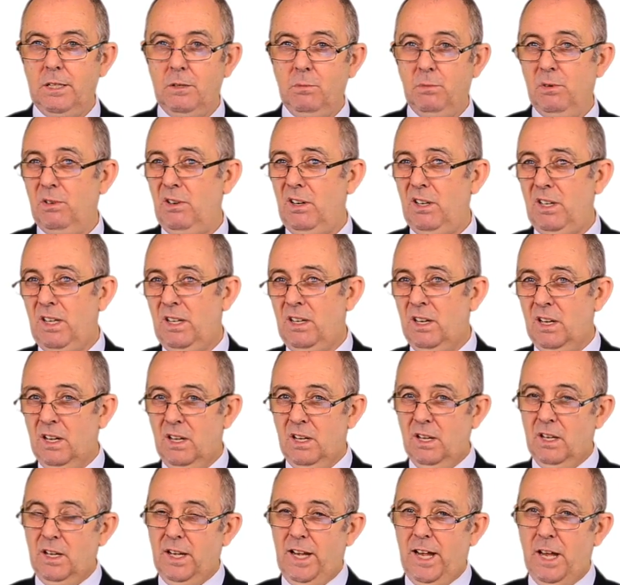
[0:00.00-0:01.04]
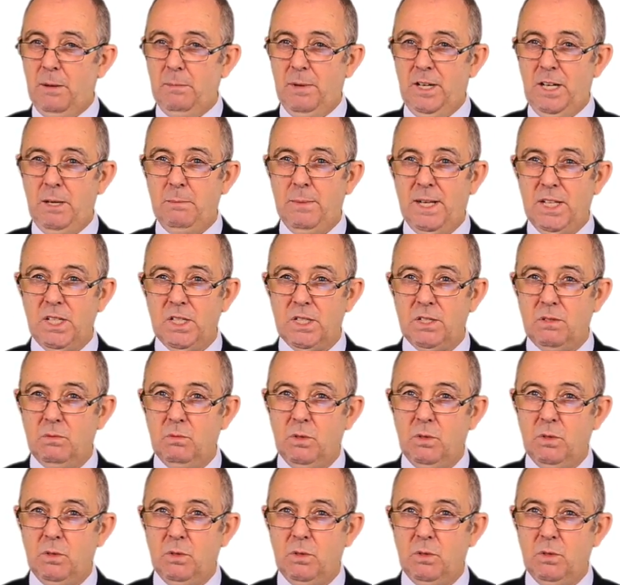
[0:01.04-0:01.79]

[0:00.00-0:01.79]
and we're only, how many months?